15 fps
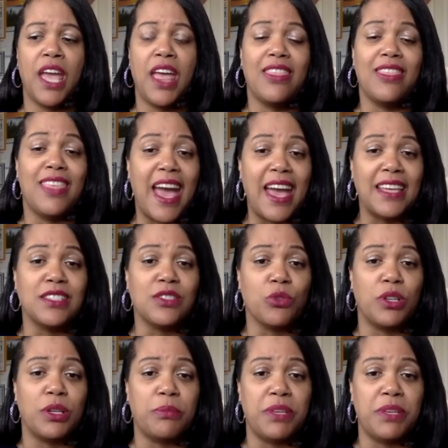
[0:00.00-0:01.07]
that is
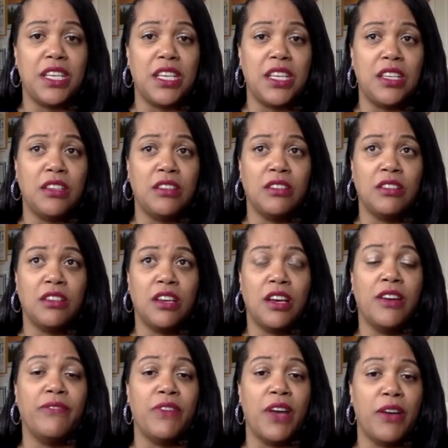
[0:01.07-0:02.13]
going to be
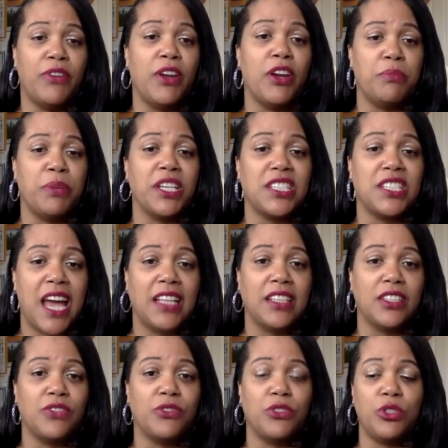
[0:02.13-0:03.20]
a, a, very big
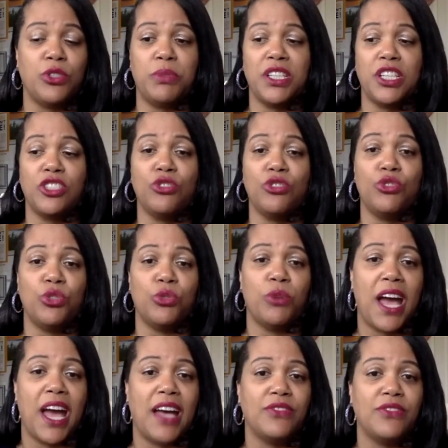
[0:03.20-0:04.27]
challenge for you because you do
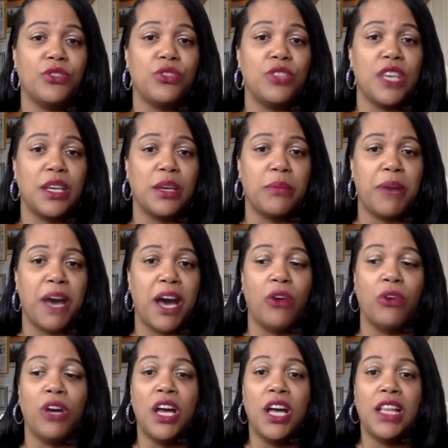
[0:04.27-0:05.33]
have to think about
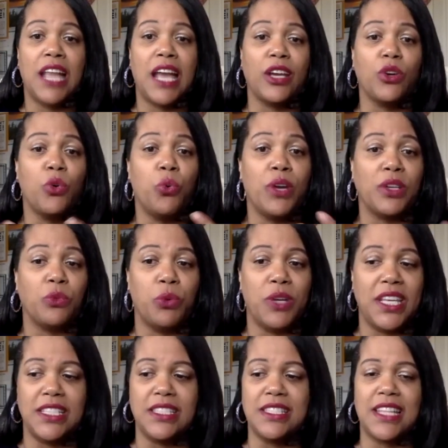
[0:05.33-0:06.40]
like quick
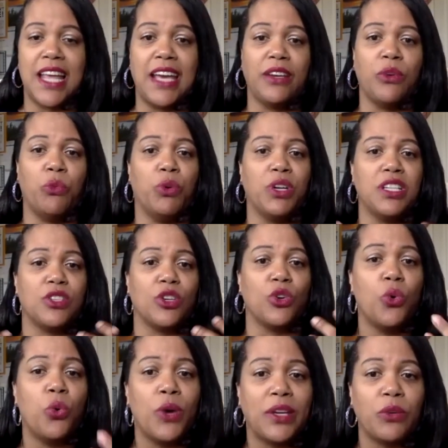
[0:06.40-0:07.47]
wins. Like, what is a
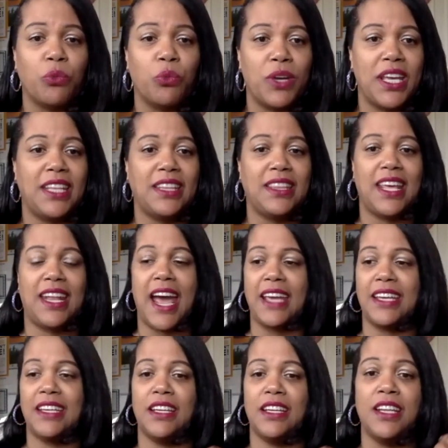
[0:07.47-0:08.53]
quick win that I
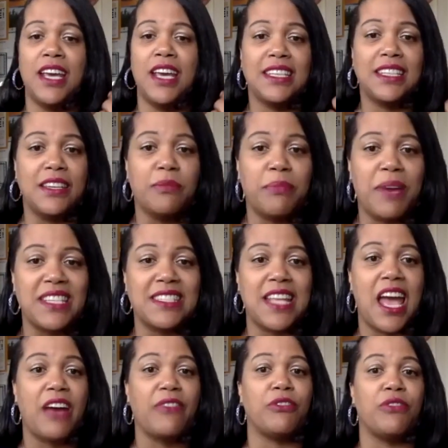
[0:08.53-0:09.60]
could give my
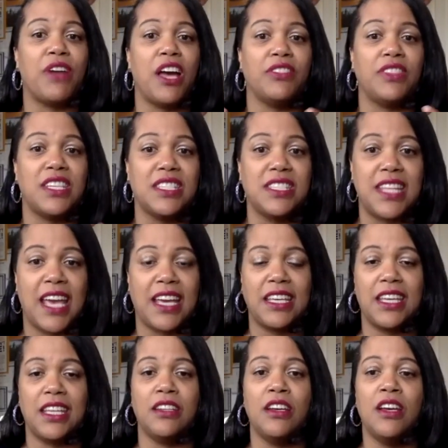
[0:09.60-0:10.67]
staff around this that
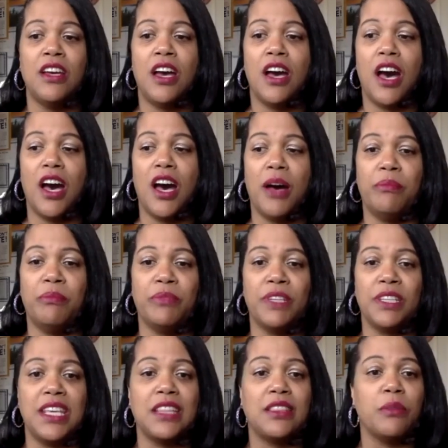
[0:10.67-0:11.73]
can um,
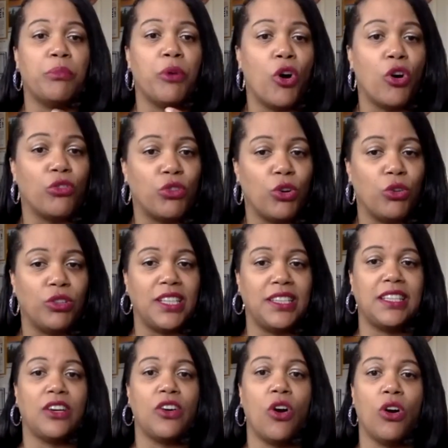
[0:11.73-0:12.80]
get the ball rolling
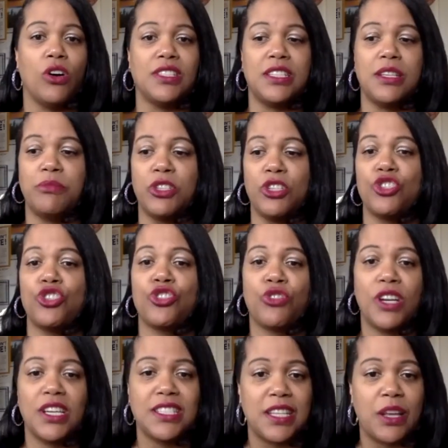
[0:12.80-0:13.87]
to cause them to
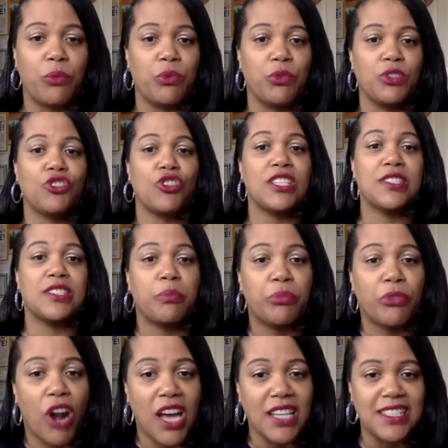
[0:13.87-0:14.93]
trust that trust the
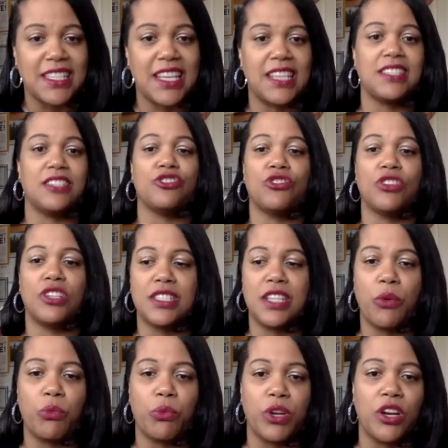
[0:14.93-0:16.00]
process and trust
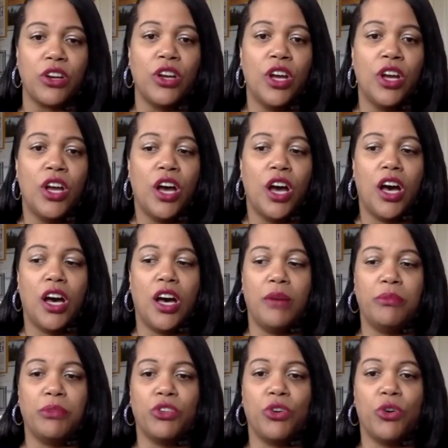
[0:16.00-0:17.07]
that we're
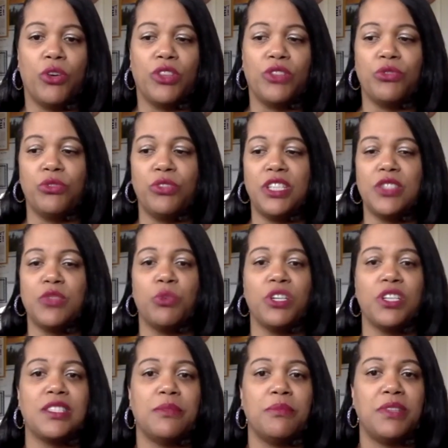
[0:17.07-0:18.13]
um, going through this? What
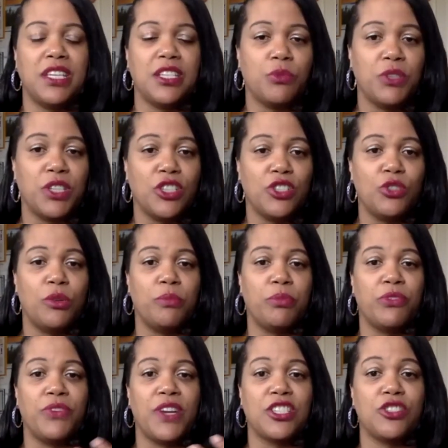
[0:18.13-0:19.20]
are some things we can do in
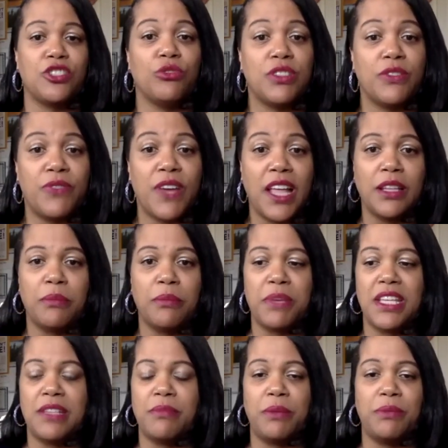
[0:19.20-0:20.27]
professional
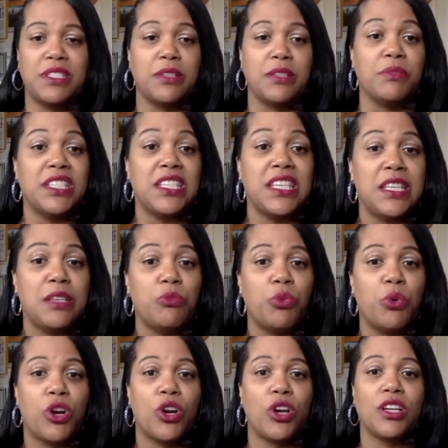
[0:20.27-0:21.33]
development? Maybe some
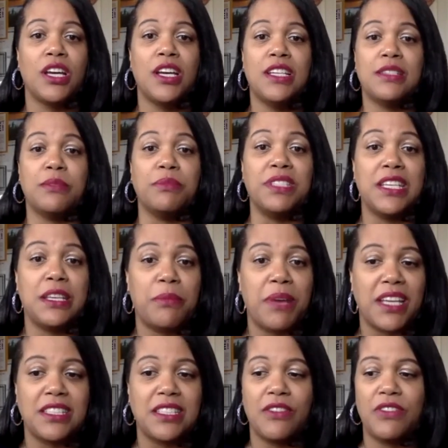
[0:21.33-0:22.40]
teamwork, some team
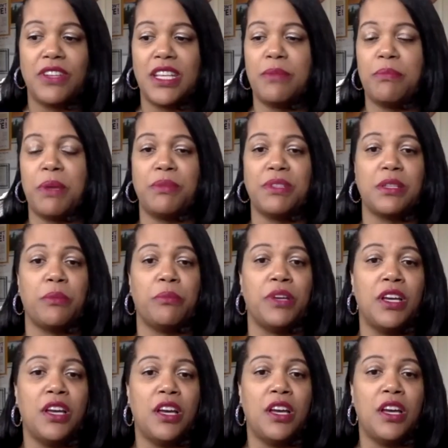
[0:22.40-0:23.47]
activity, maybe some
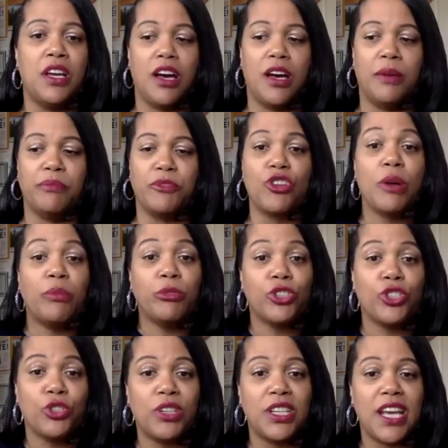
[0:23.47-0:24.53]
um,
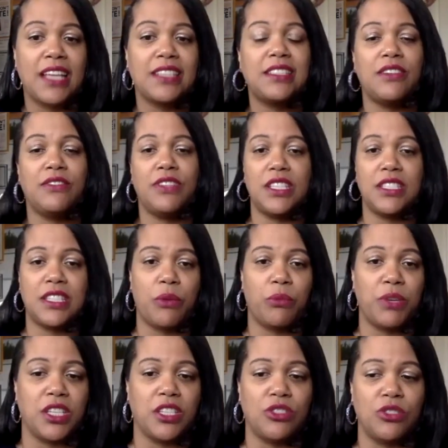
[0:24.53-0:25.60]
troubleshooting activities that
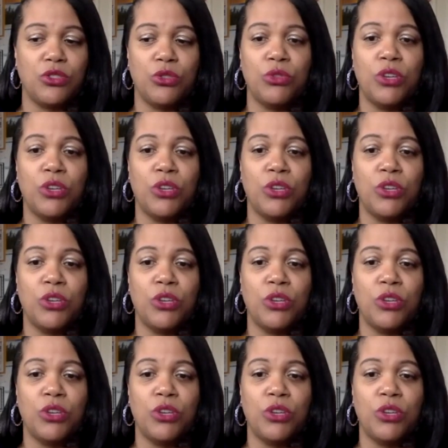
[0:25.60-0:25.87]
we can do